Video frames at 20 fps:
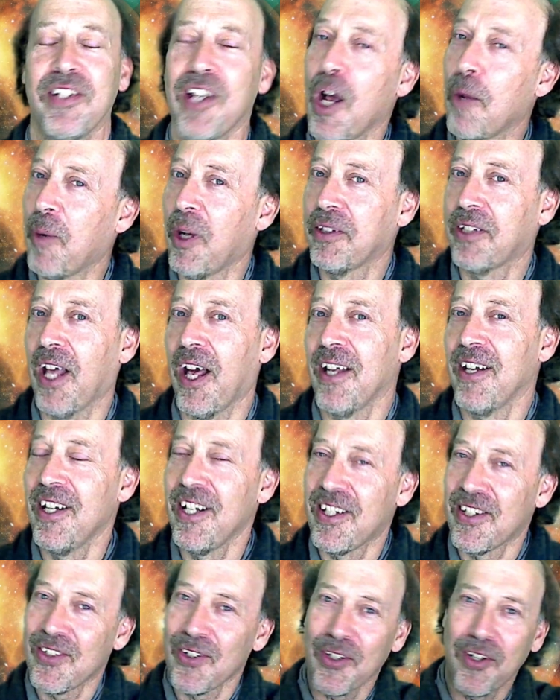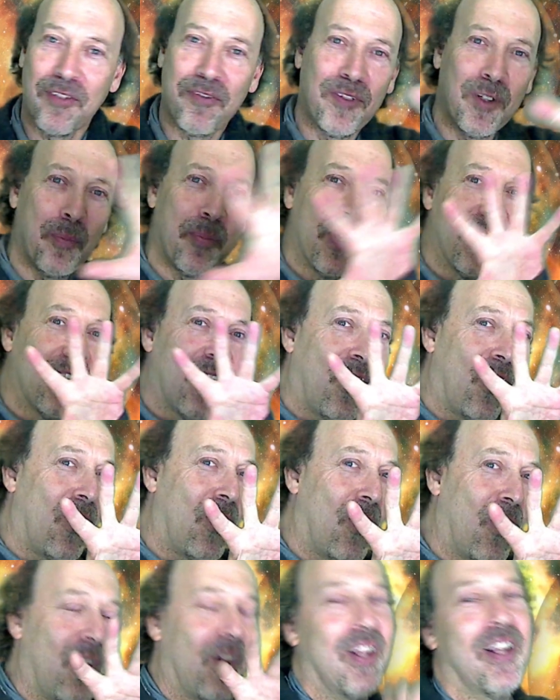How about that? It's sort of flipping the
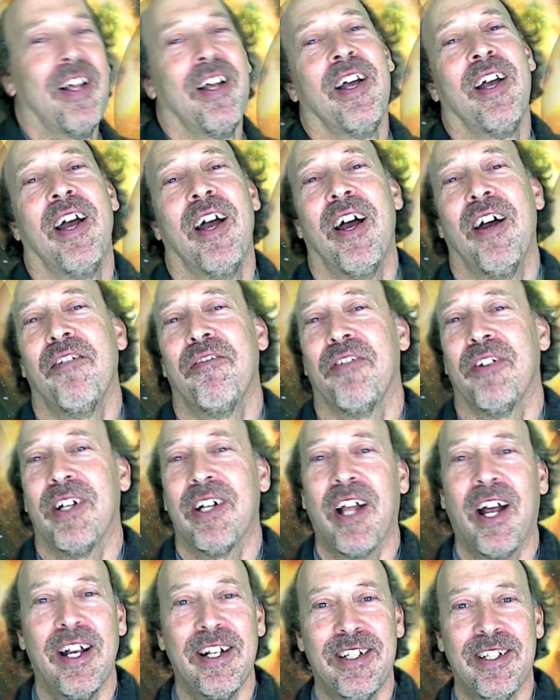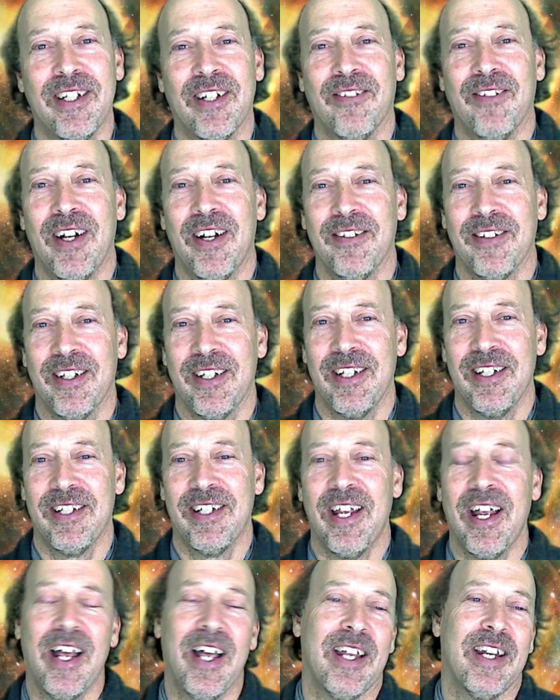whole Everett idea around on its
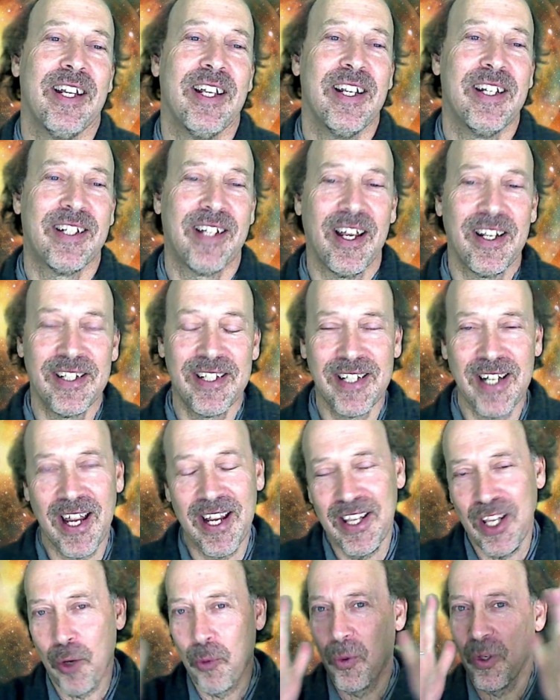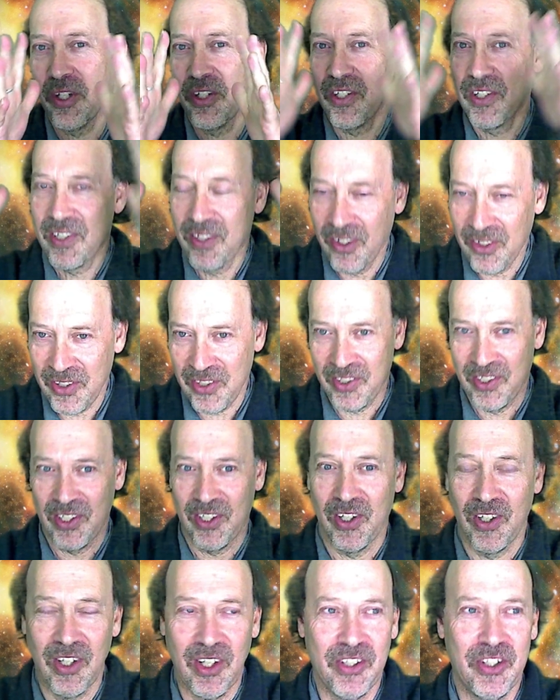head. It does say that there's
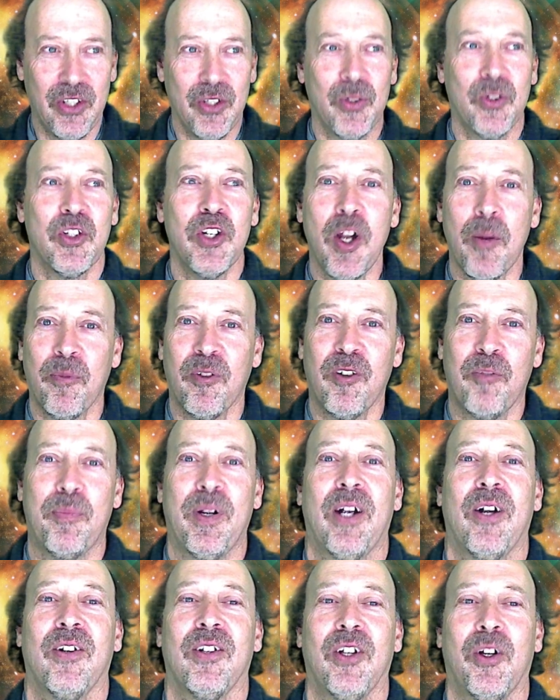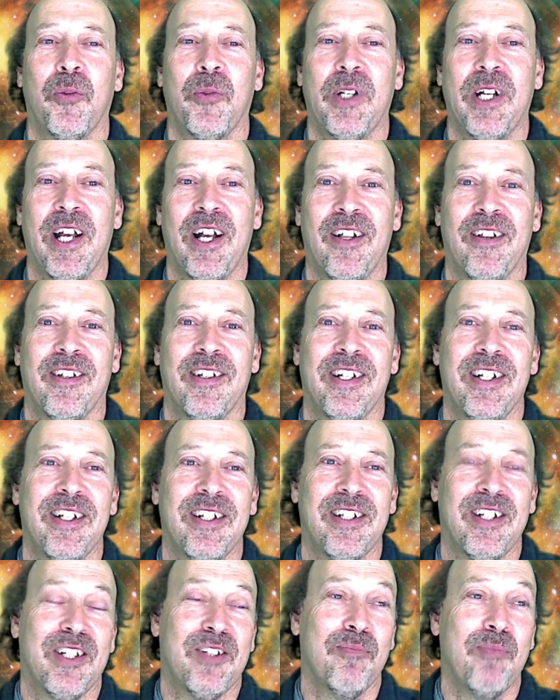still a huge number of parallel
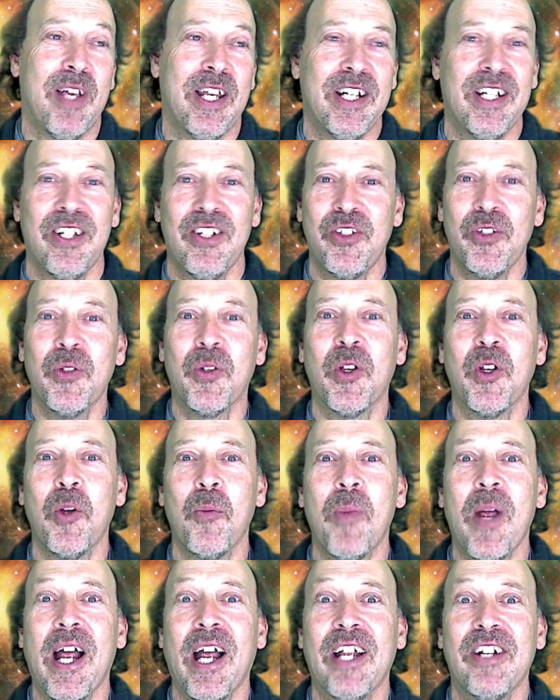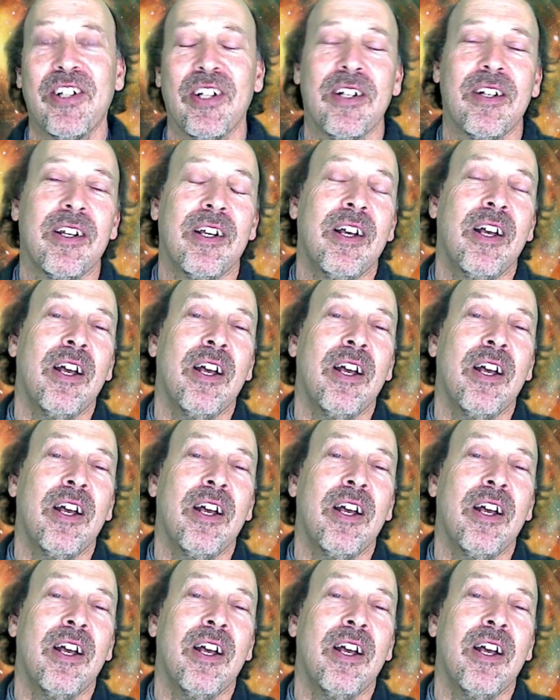realities, as many as you can imagine.